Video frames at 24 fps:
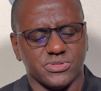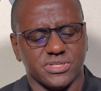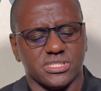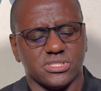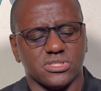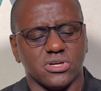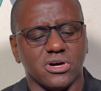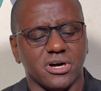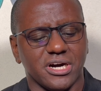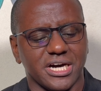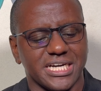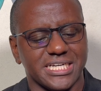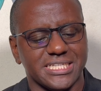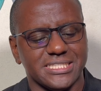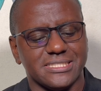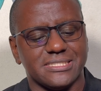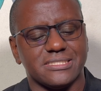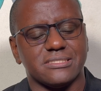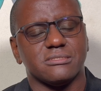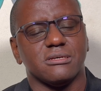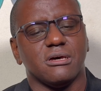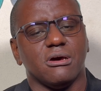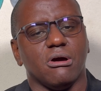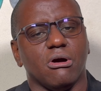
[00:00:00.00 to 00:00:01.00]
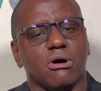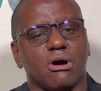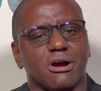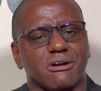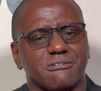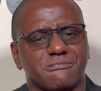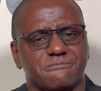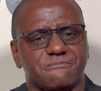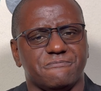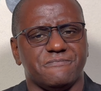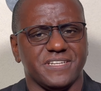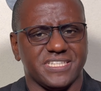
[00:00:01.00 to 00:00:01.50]
toys or
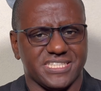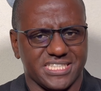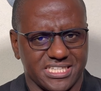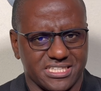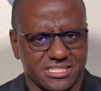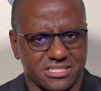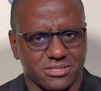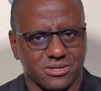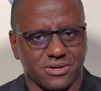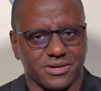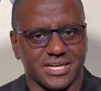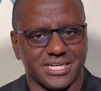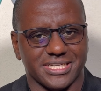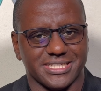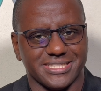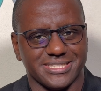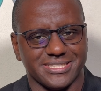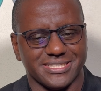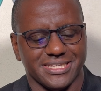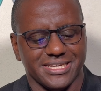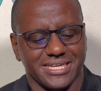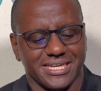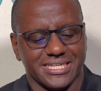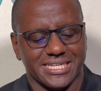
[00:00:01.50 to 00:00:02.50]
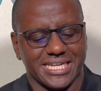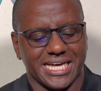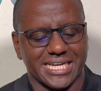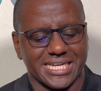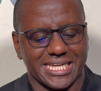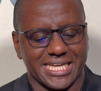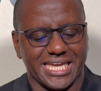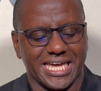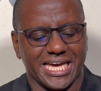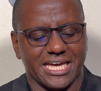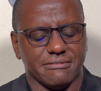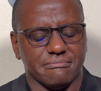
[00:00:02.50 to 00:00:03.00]
fidget toys
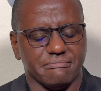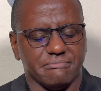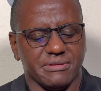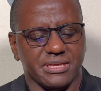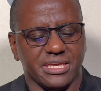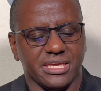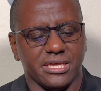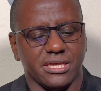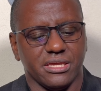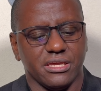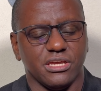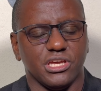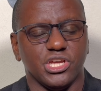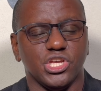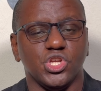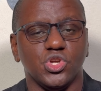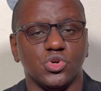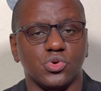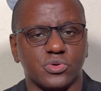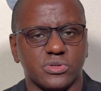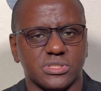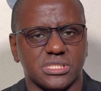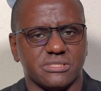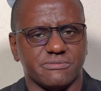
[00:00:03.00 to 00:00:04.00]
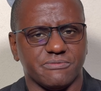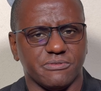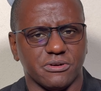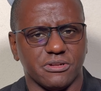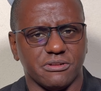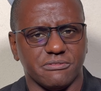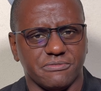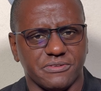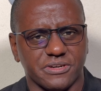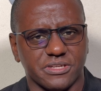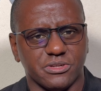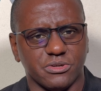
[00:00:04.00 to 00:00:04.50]
that can be useful
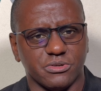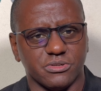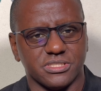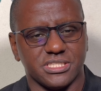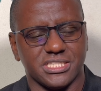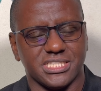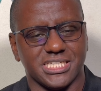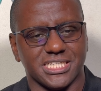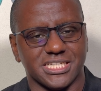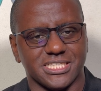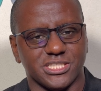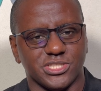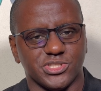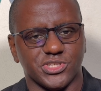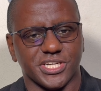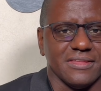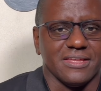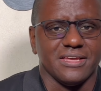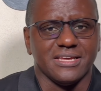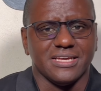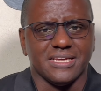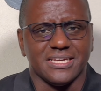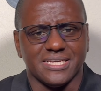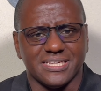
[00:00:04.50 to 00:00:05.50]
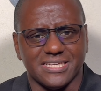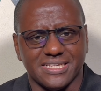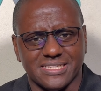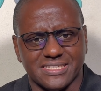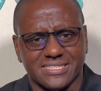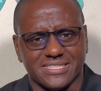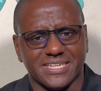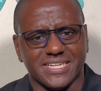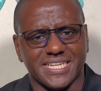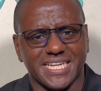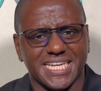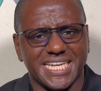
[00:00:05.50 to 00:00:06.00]
for those children.
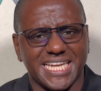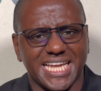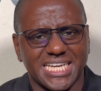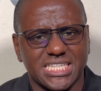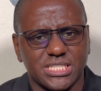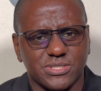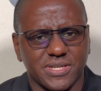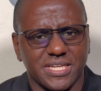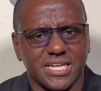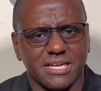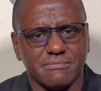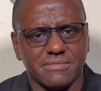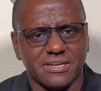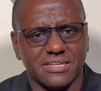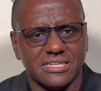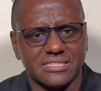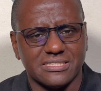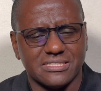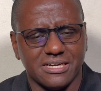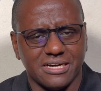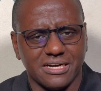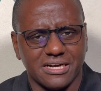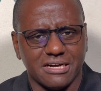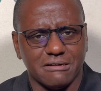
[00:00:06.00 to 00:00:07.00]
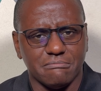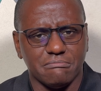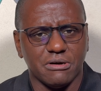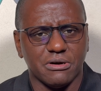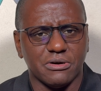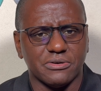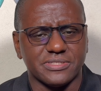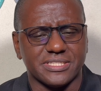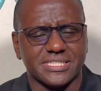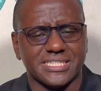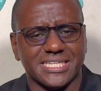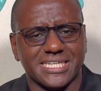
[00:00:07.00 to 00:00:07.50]
So the next one I'm going to talk
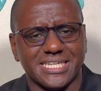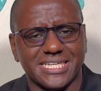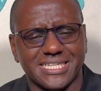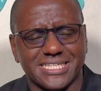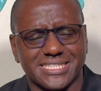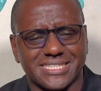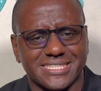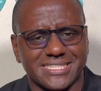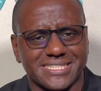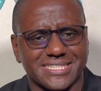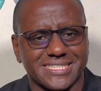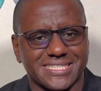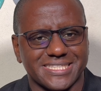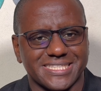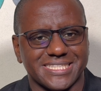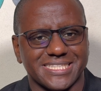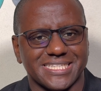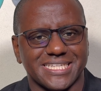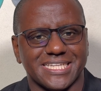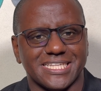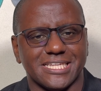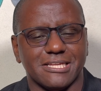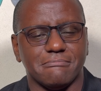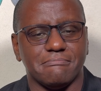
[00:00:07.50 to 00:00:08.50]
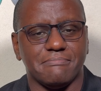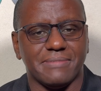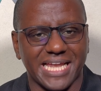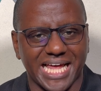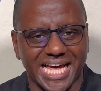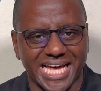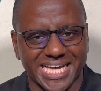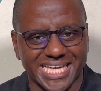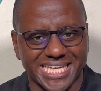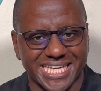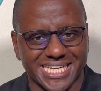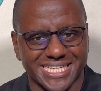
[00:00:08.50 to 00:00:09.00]
about is the
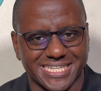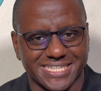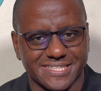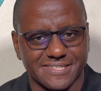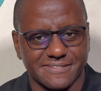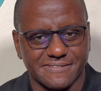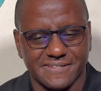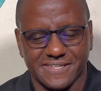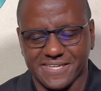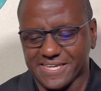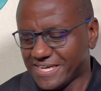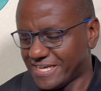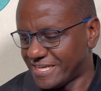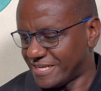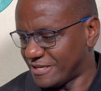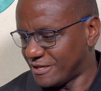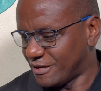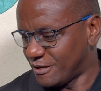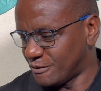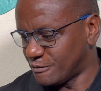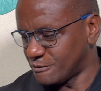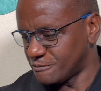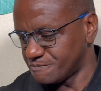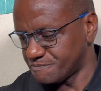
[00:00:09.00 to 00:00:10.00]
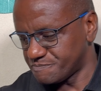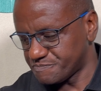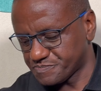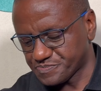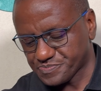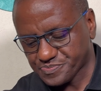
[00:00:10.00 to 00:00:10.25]
blanket. Now,